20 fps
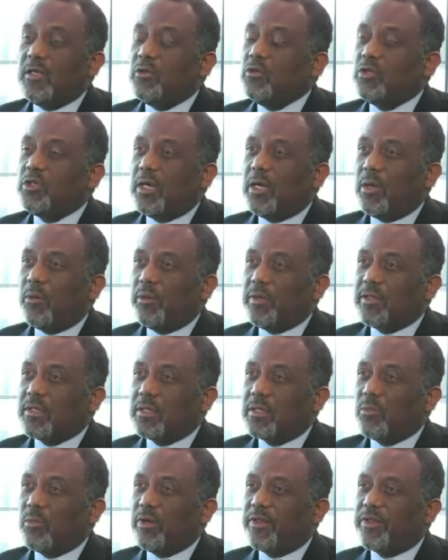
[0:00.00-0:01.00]
you share
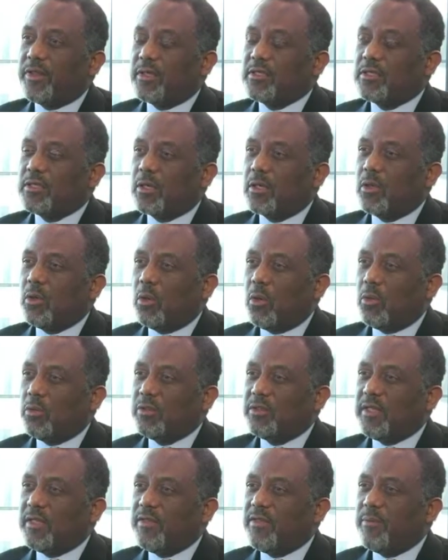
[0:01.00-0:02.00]
with us the
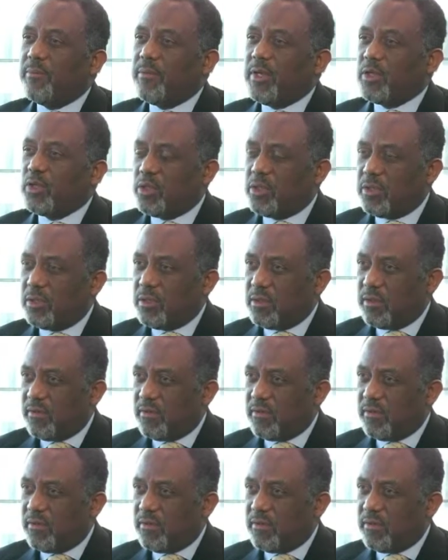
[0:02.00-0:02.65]
goals and the mission